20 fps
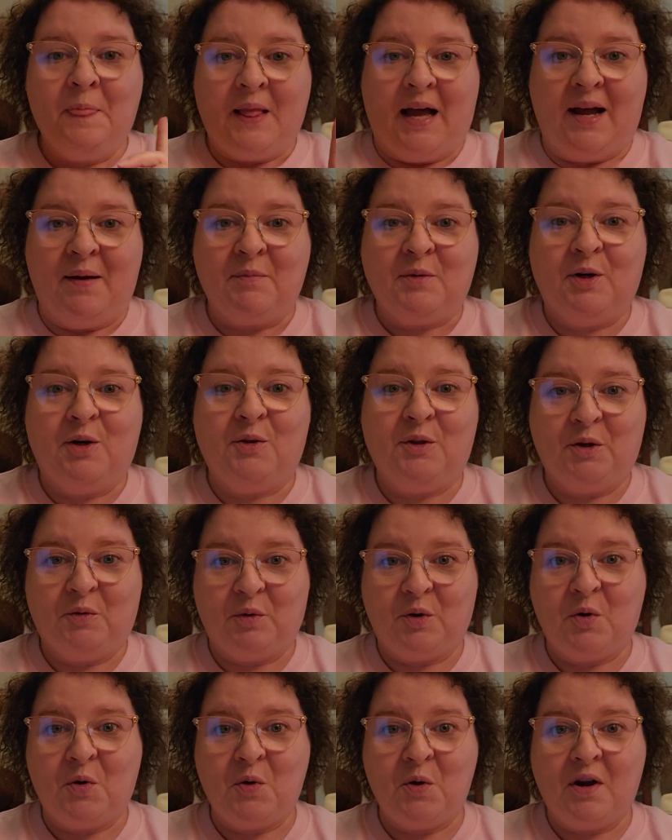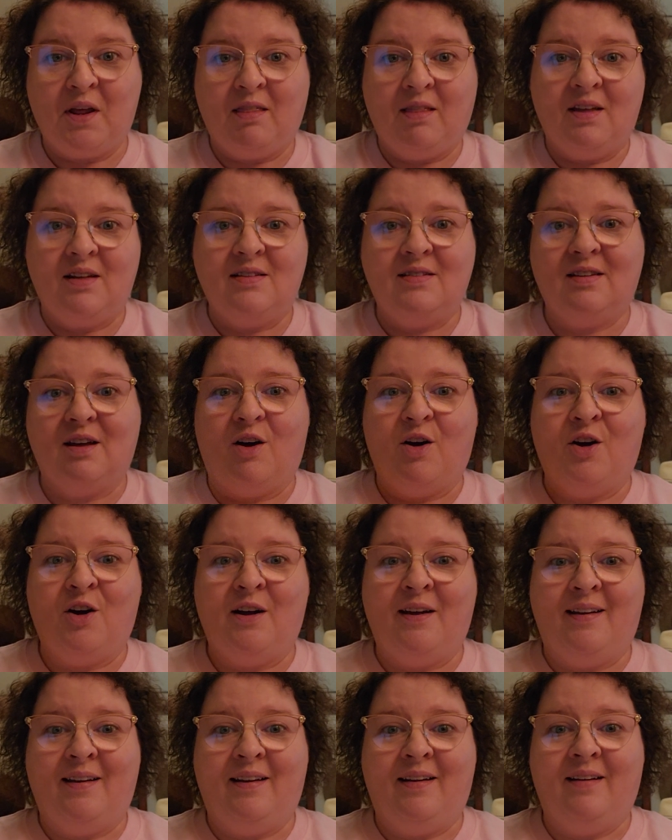I'm currently recording this
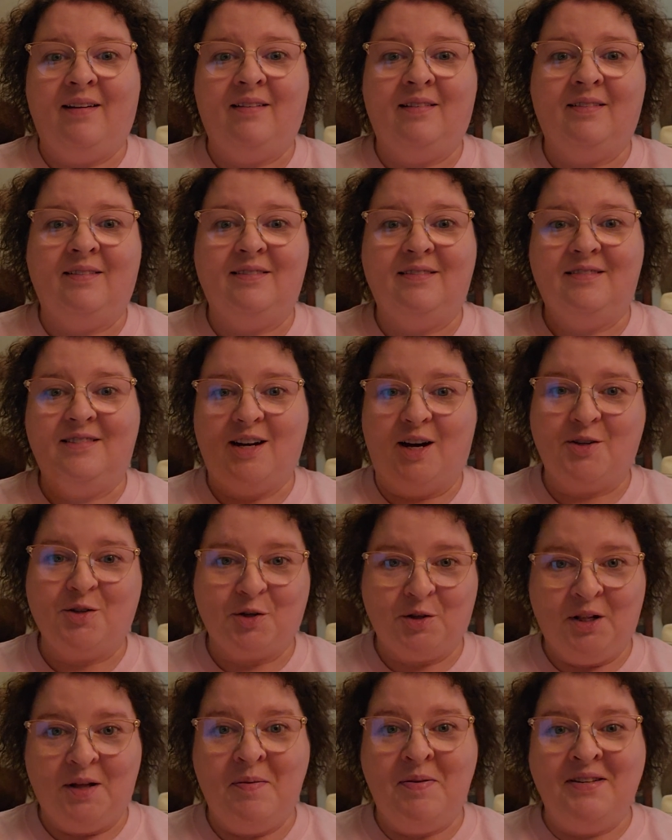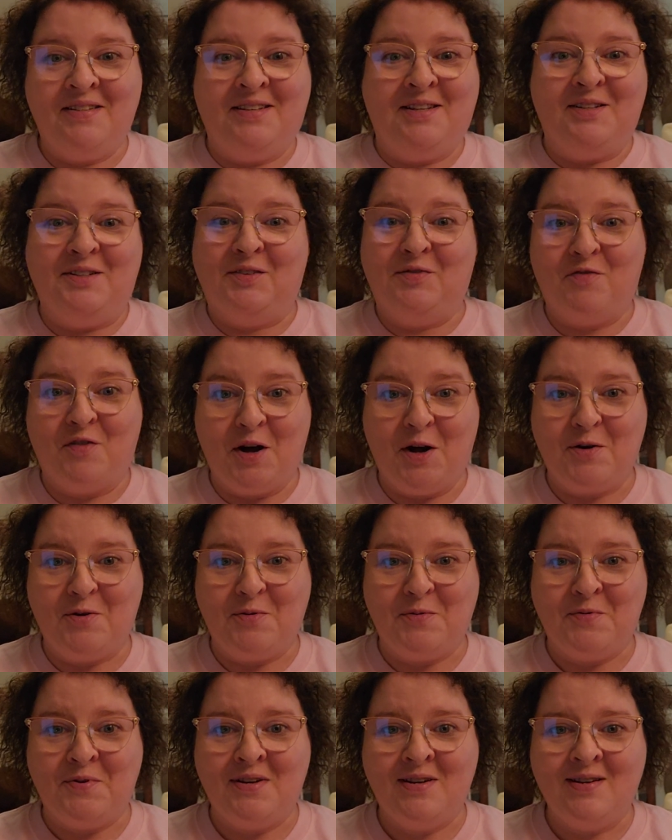on Dr. Clemens's
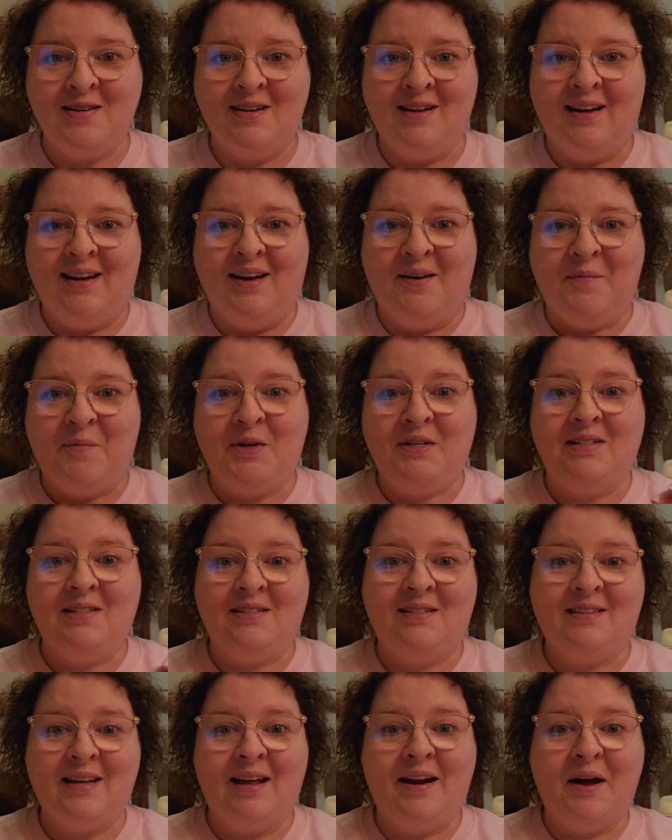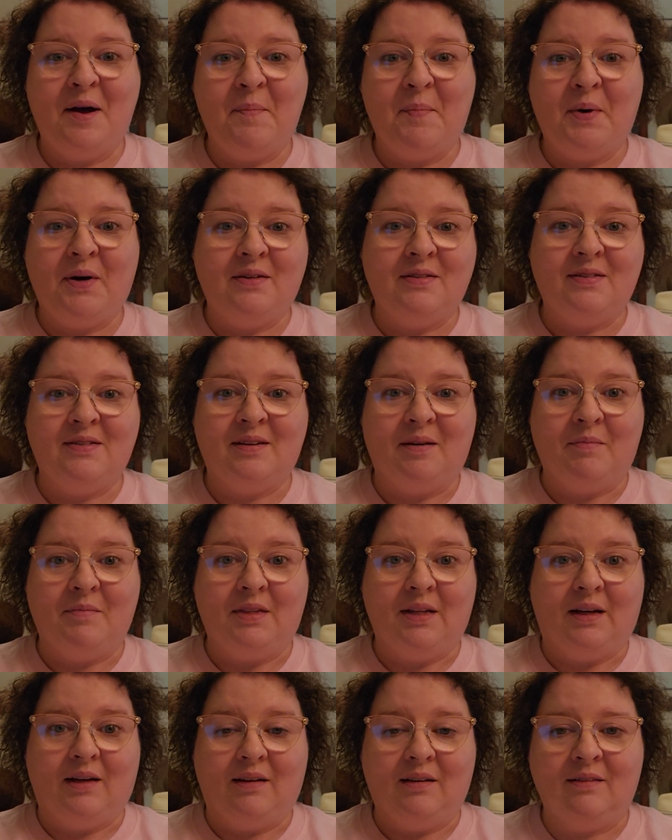phone, which is set up on
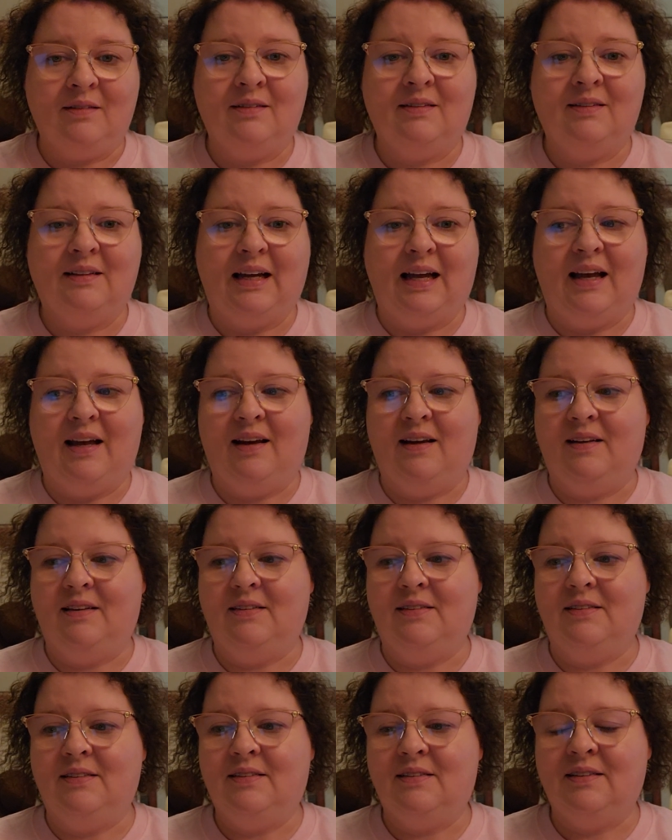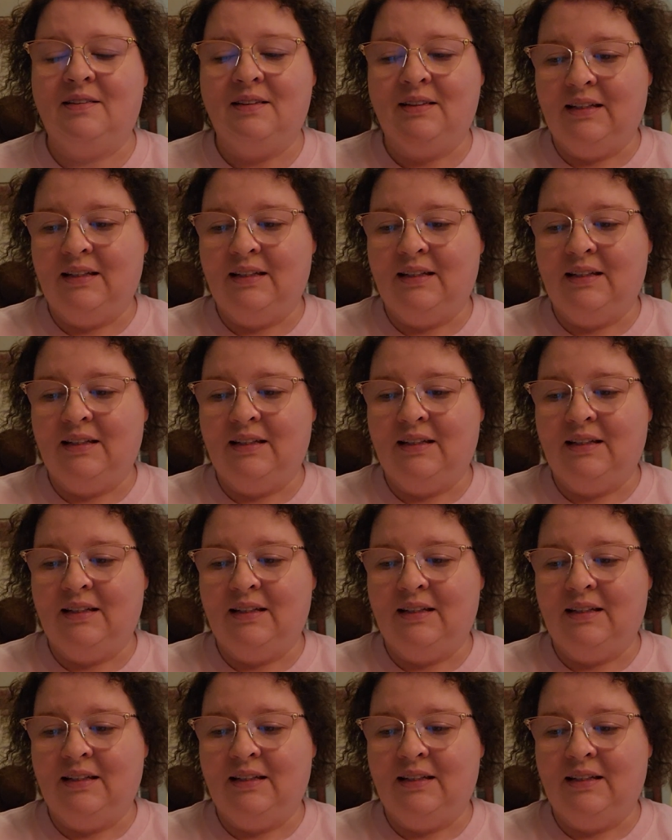something. And